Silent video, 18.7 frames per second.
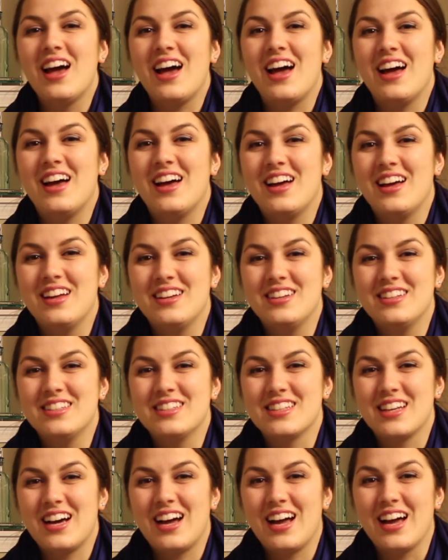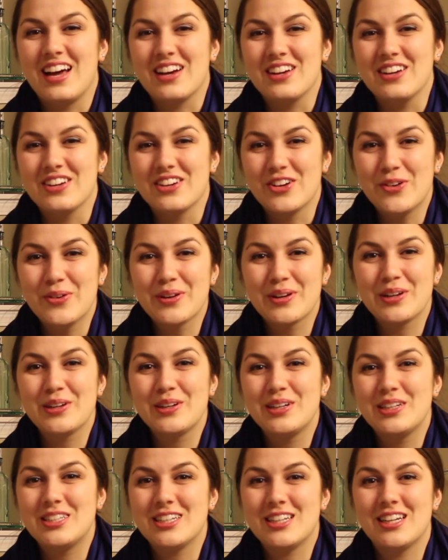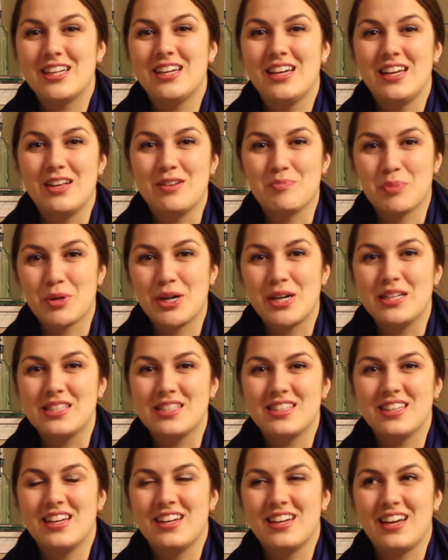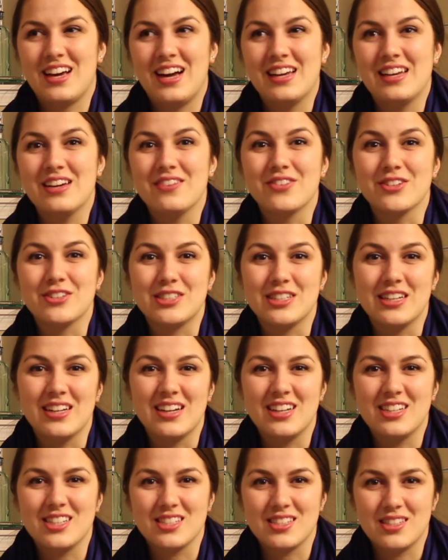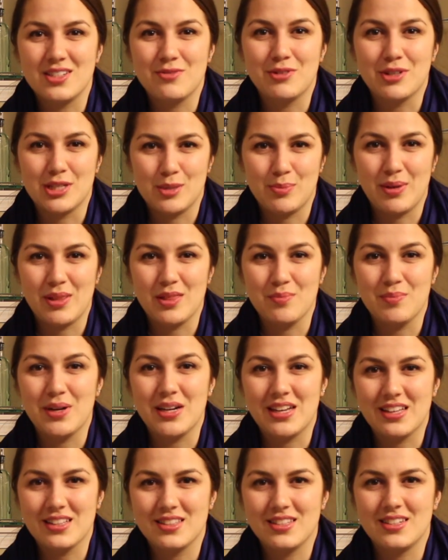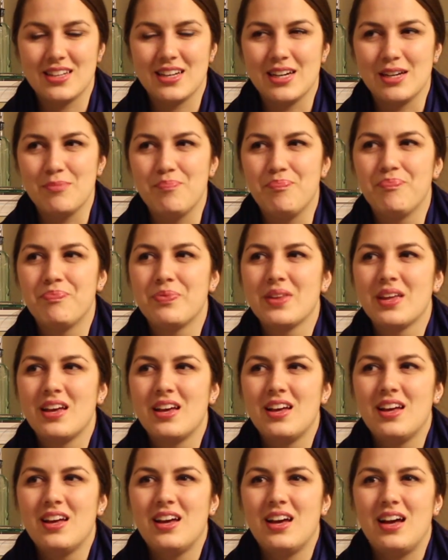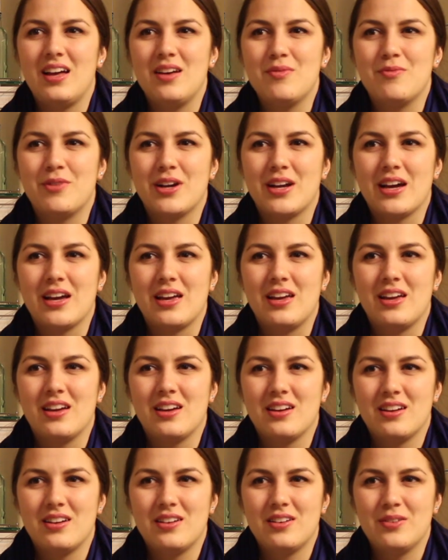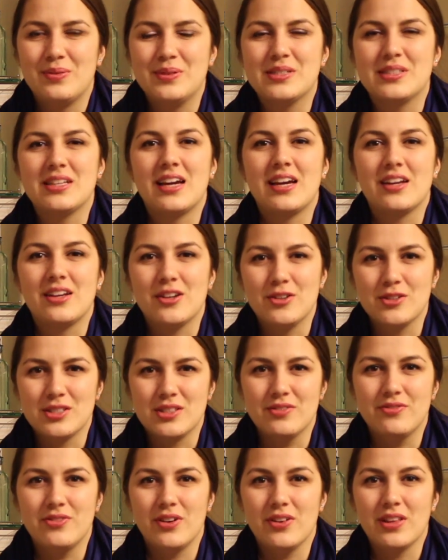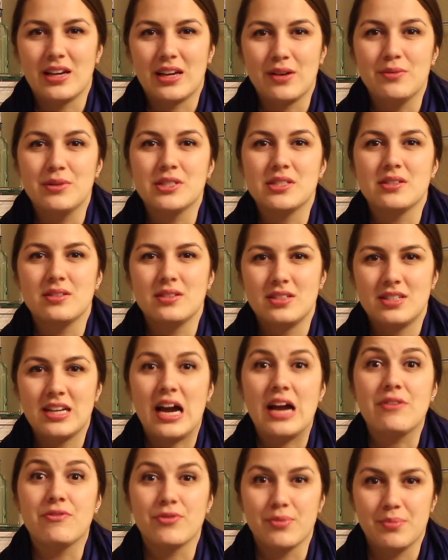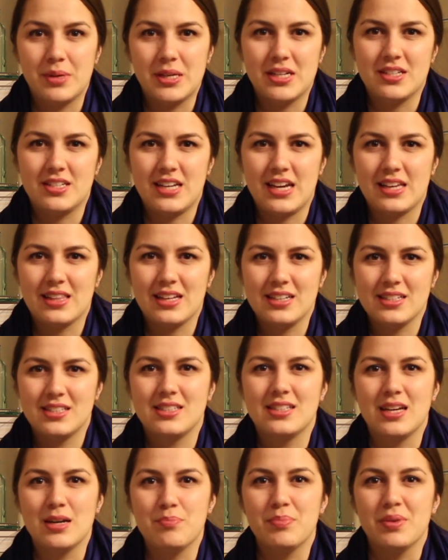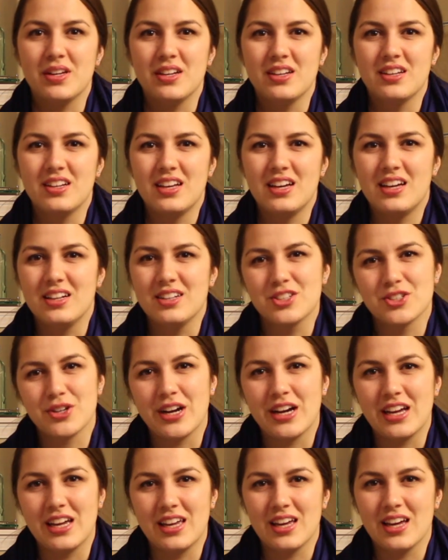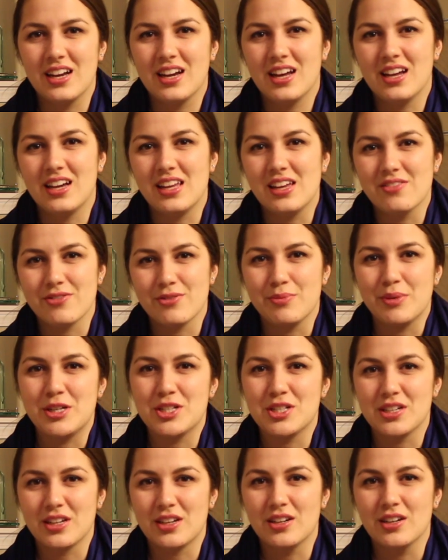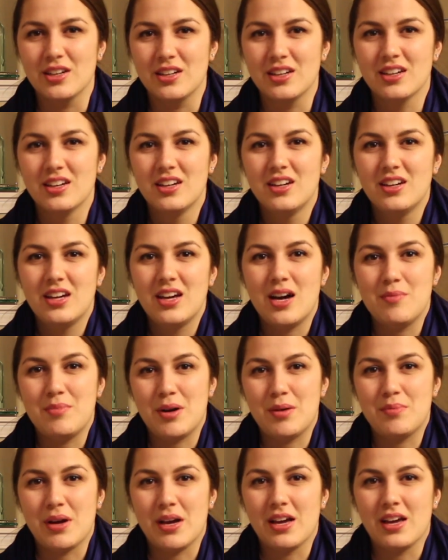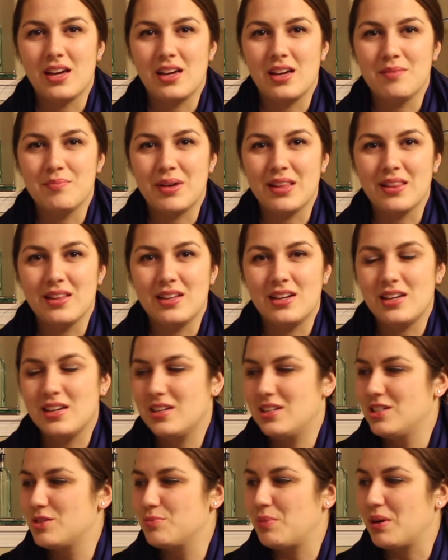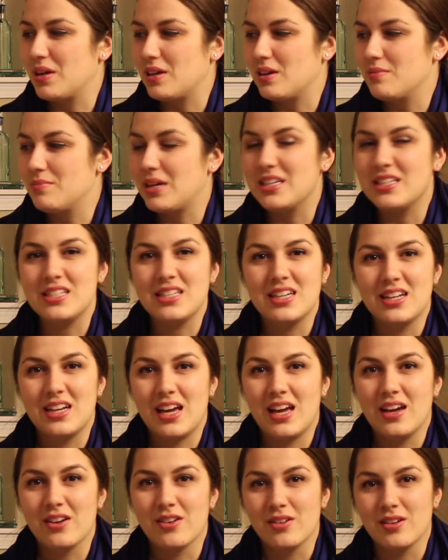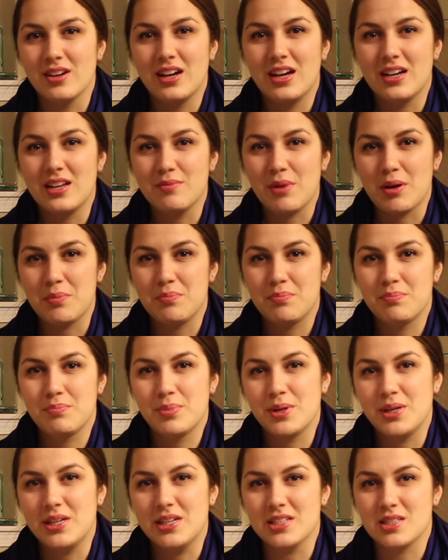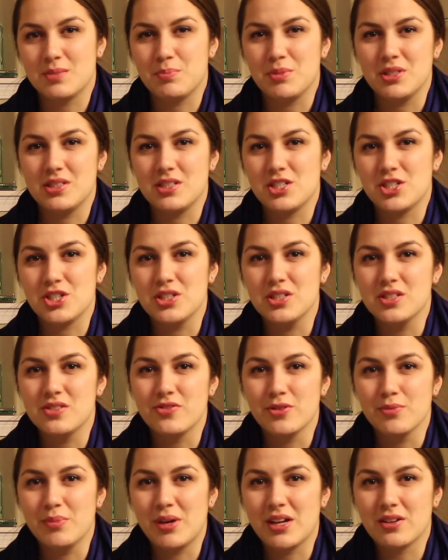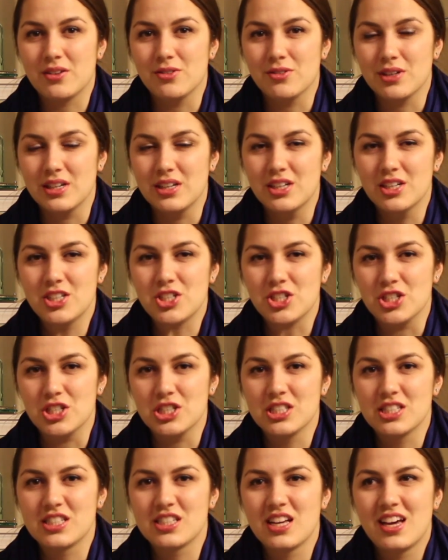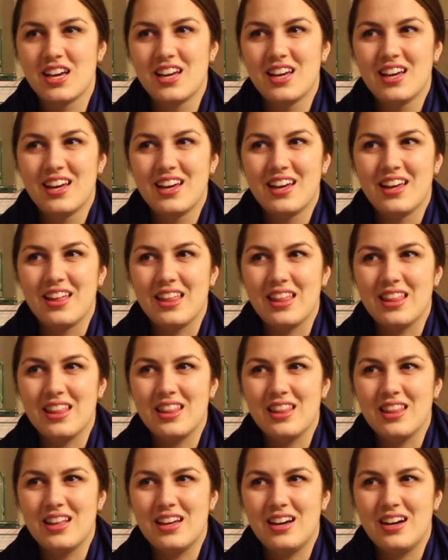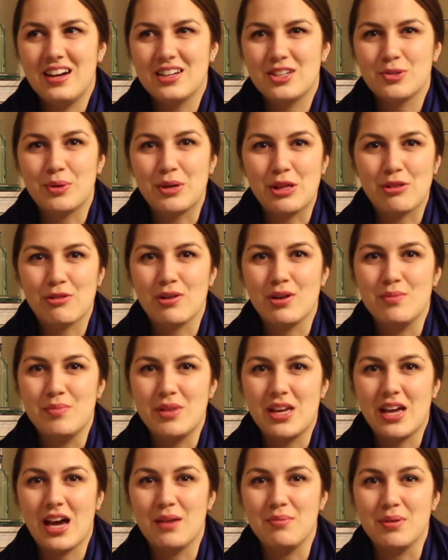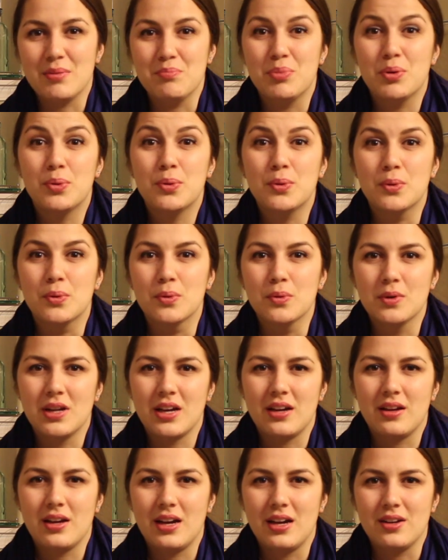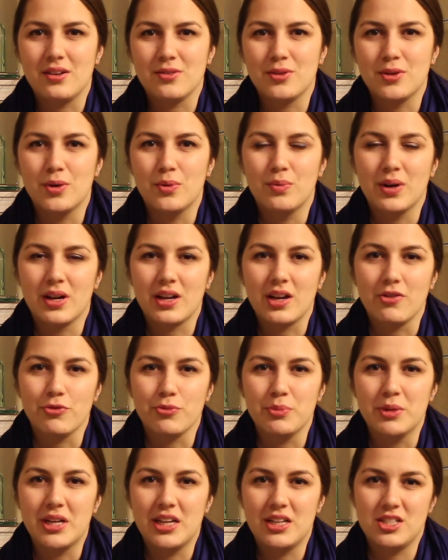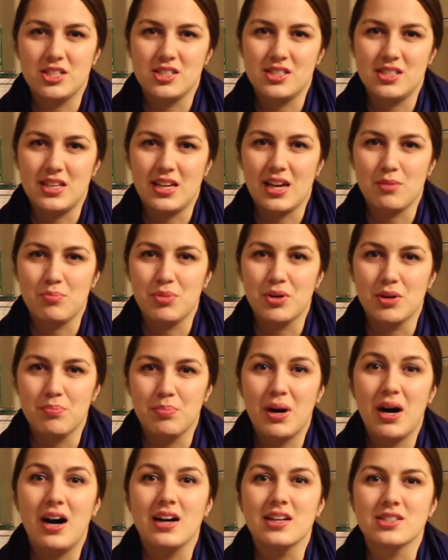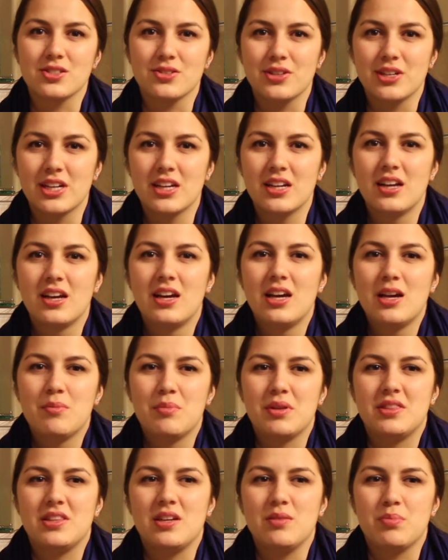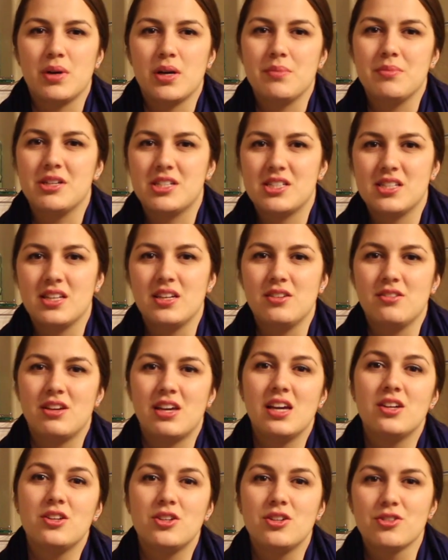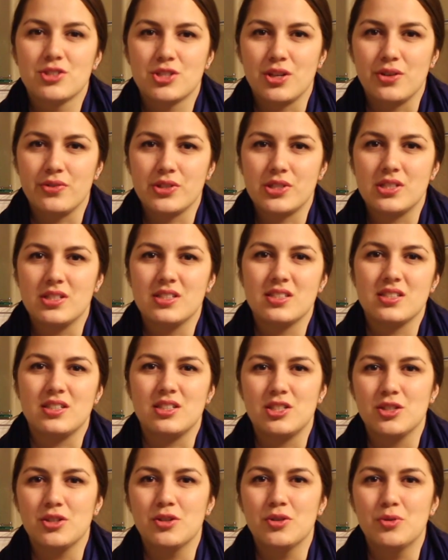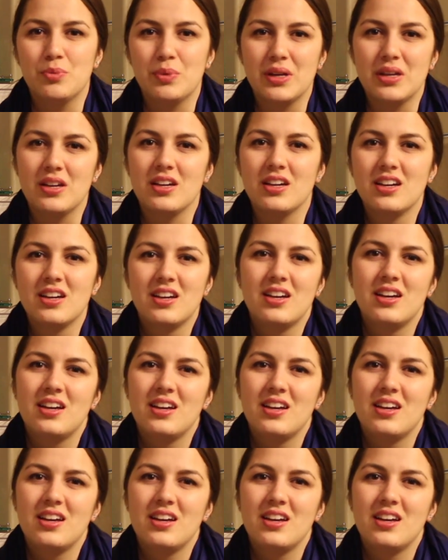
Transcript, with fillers: And I had a coworker who had done it and praised it. I never did. I just didn't want to spend the money at the time. And when I was diagnosed and felt like it was time for me to take that step and, and try and get any information I could about my, my lineage, my, my DNA, or any of my predispositions for medical conditions, 23andMe had been pulled. I, I don't know what government agency had put a pause on it, but they pretty much said you can't do your services until we